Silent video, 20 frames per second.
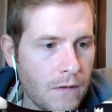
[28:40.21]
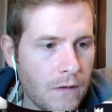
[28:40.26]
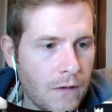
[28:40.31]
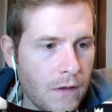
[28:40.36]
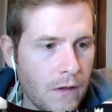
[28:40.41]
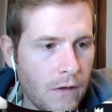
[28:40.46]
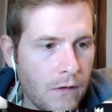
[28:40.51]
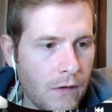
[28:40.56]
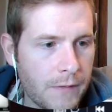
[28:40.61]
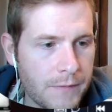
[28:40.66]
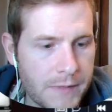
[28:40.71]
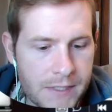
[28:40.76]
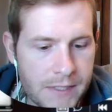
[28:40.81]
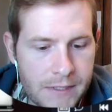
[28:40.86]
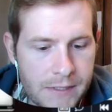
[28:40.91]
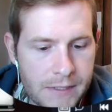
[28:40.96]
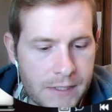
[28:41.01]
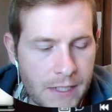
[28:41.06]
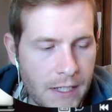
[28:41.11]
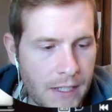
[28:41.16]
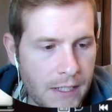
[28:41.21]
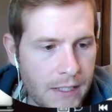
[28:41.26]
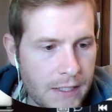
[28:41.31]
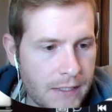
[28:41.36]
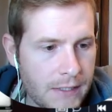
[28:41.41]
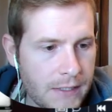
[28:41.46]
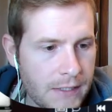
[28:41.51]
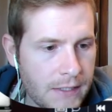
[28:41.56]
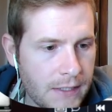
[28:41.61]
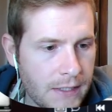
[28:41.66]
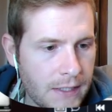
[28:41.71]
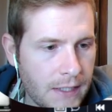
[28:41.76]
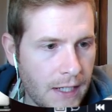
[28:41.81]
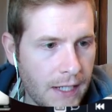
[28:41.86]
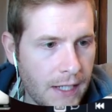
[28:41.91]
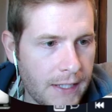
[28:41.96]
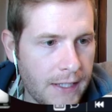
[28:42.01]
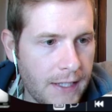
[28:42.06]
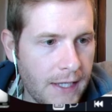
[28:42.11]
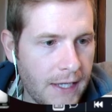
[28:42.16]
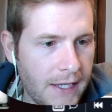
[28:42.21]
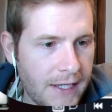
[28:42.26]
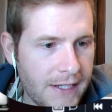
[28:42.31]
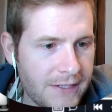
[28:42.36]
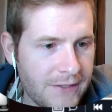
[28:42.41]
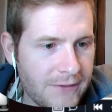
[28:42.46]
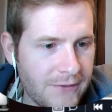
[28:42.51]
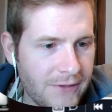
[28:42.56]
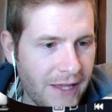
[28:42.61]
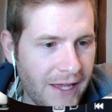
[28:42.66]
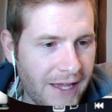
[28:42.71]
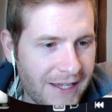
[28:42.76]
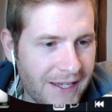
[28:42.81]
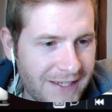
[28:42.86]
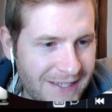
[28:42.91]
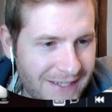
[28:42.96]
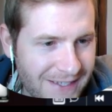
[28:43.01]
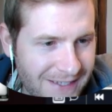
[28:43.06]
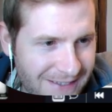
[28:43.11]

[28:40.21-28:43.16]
Oh, I'm stunned. I can't do that.